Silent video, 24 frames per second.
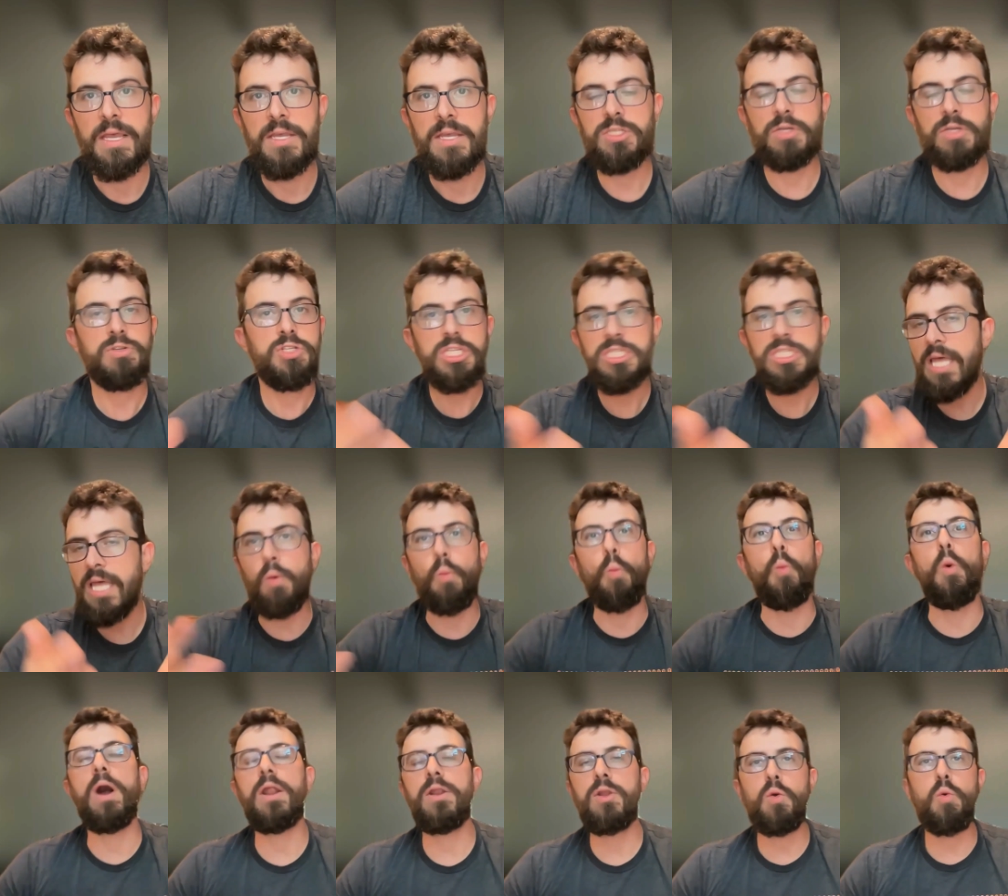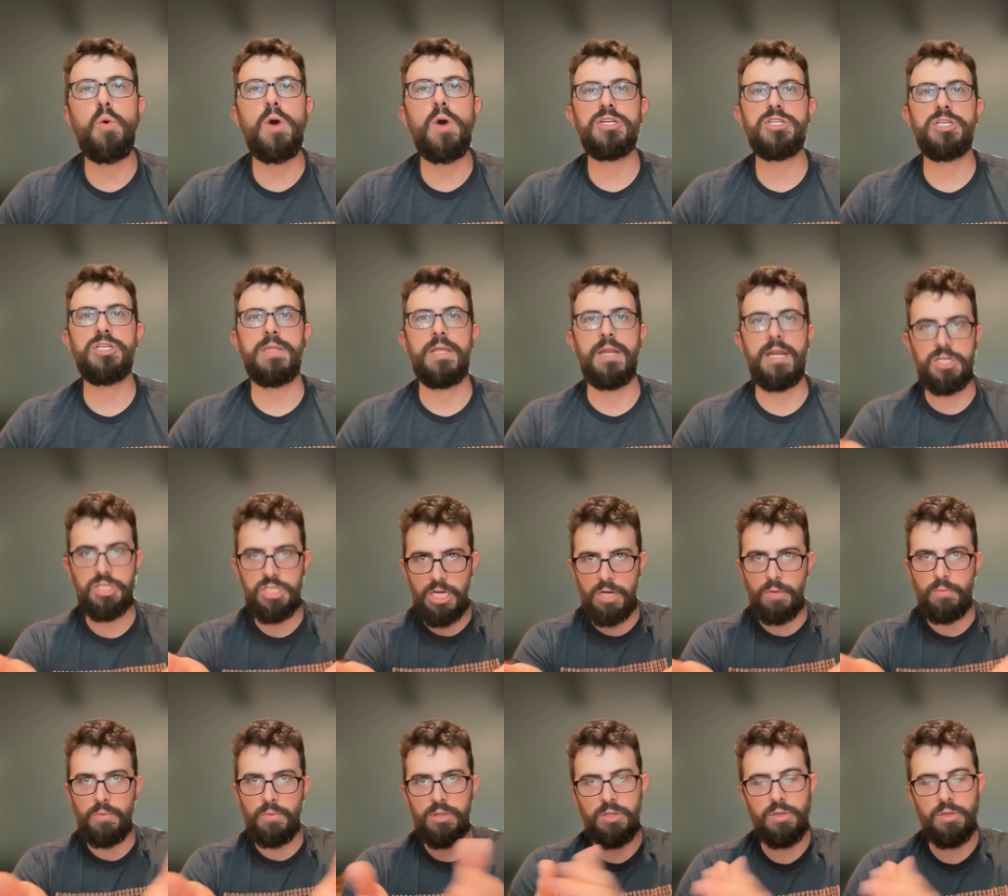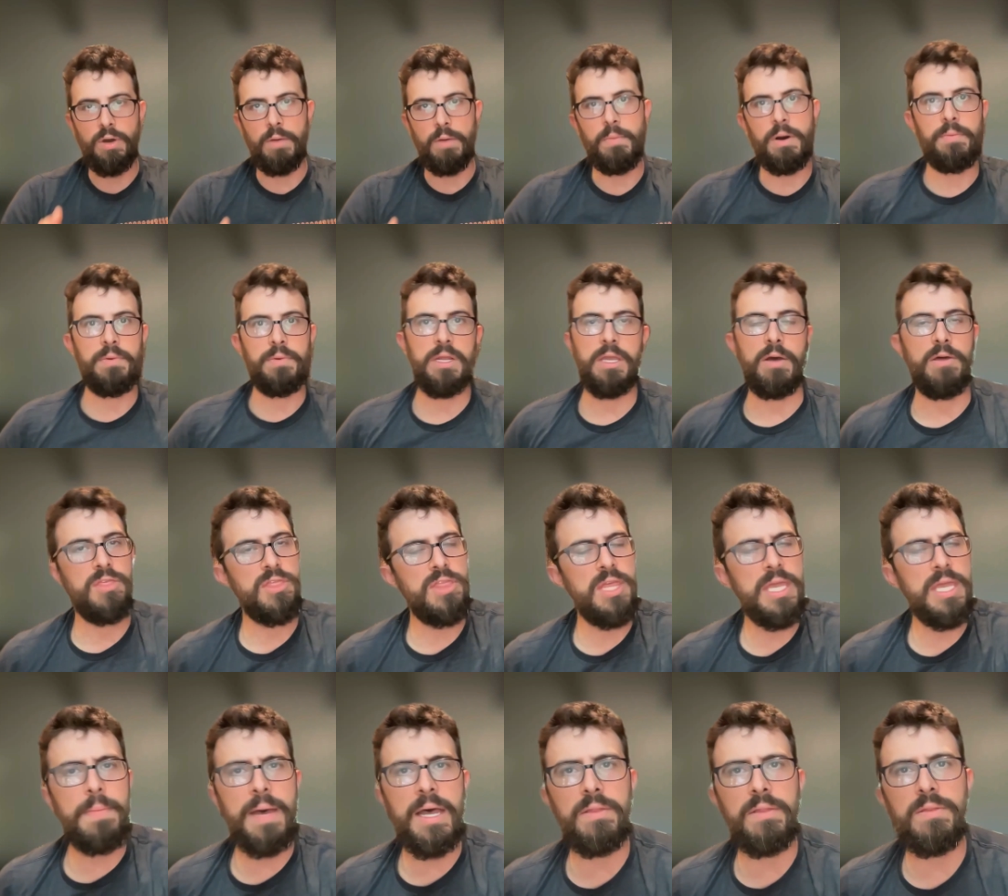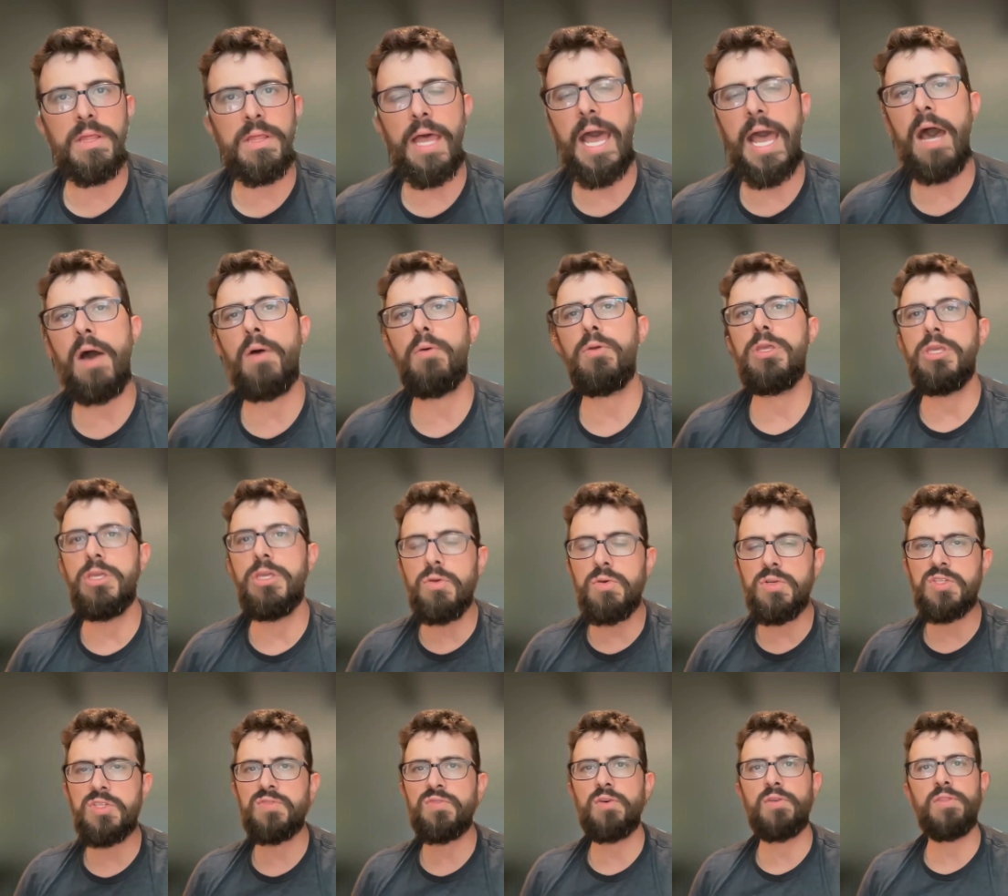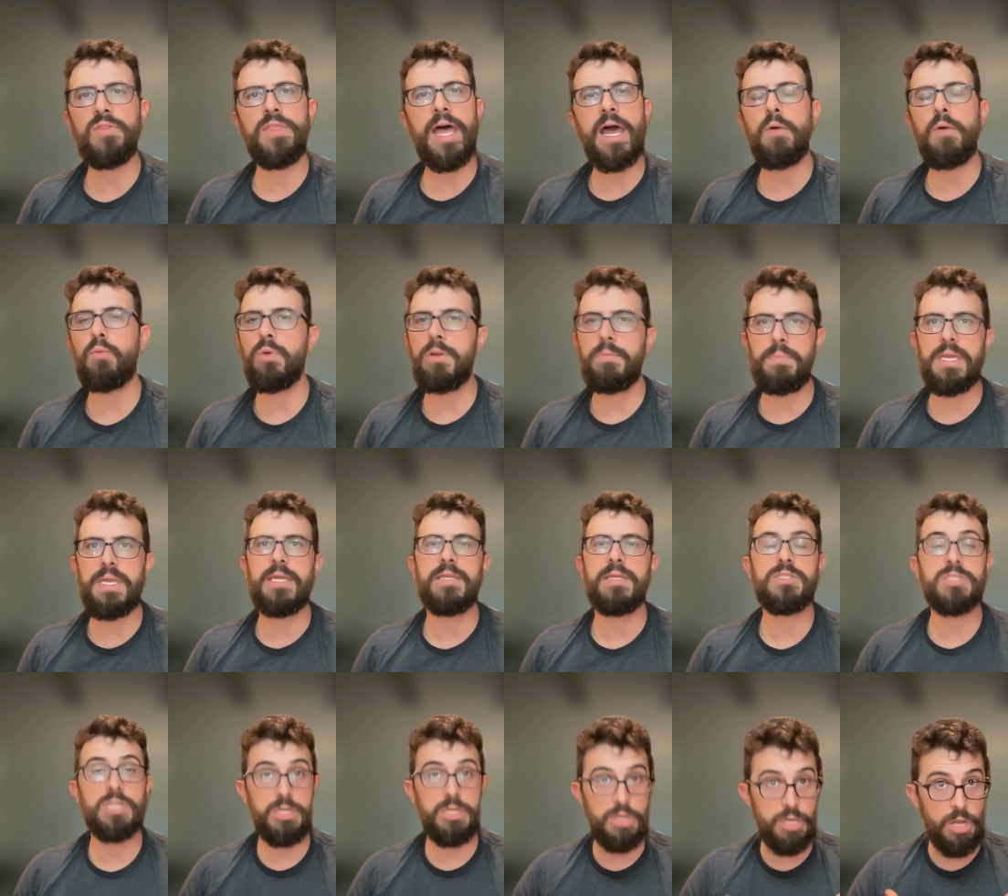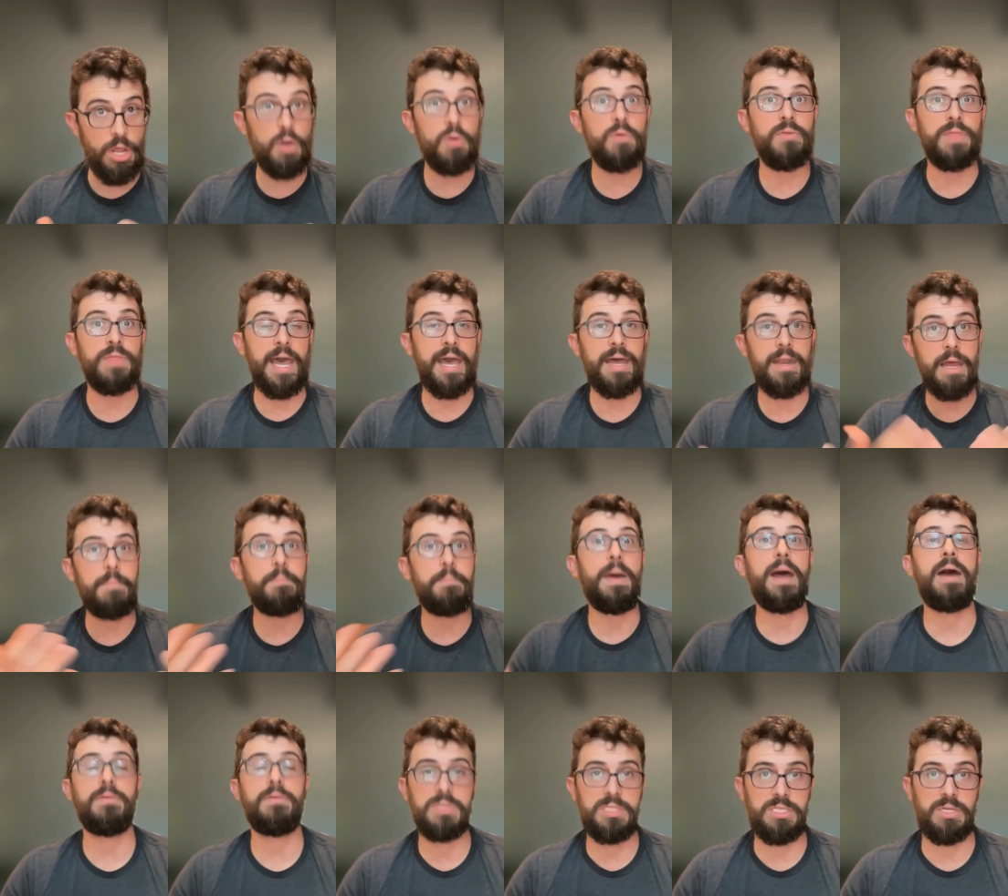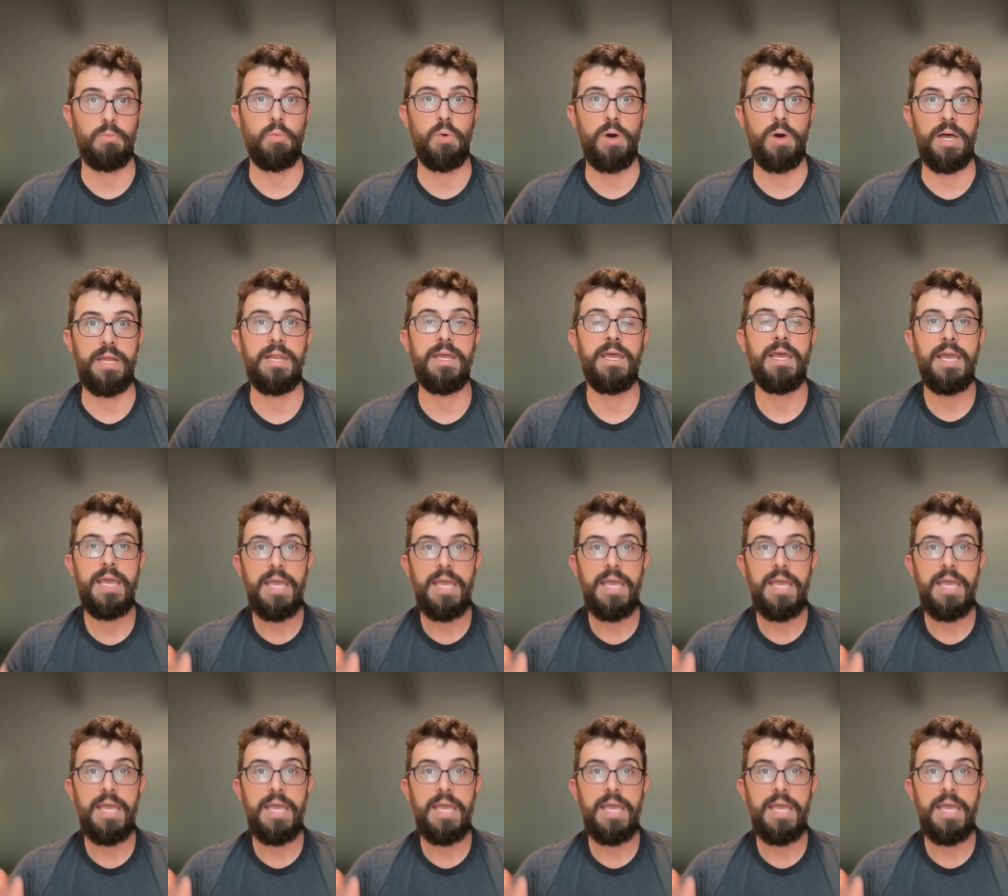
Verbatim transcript: So just that one question that I shared with you a moment ago, think about how useful that would be to know that about someone